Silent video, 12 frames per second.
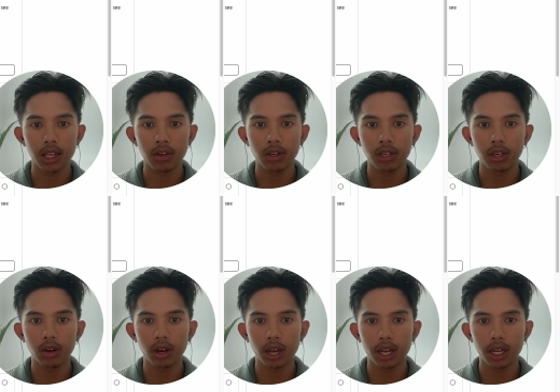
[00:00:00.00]
and you can
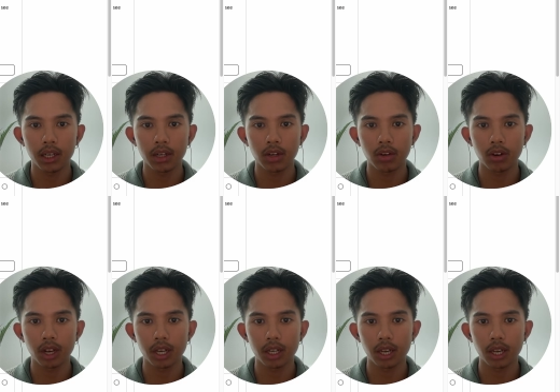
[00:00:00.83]
go ahead and
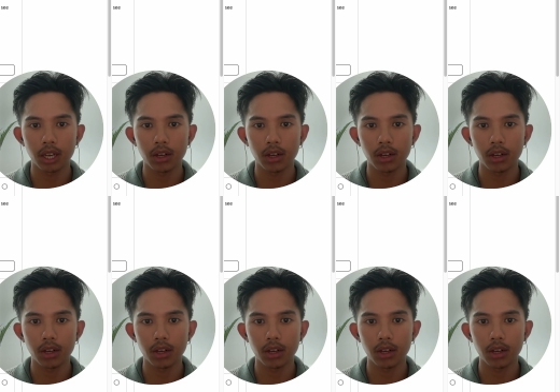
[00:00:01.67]
create